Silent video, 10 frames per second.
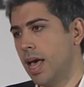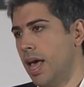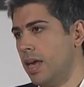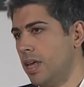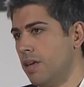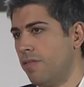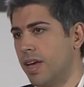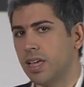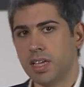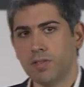And if I
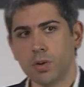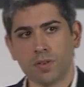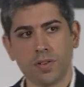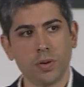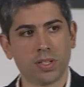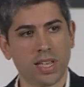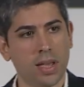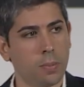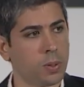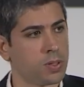can give you a few
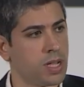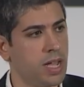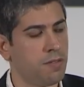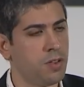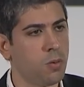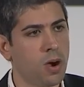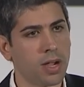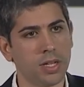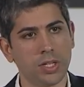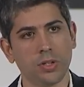examples, if you
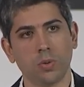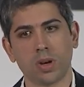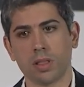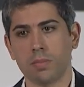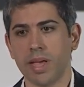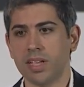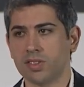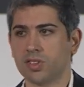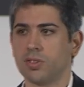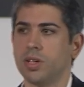walk into one of the
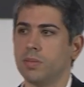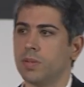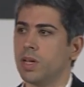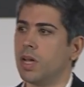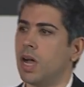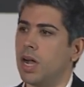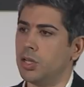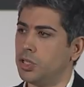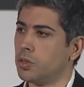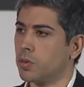mainstream
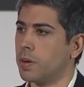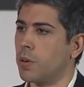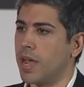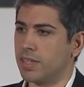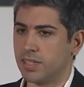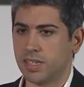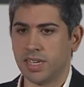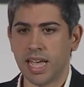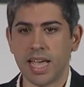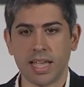jewelry brands
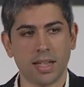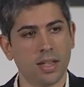today,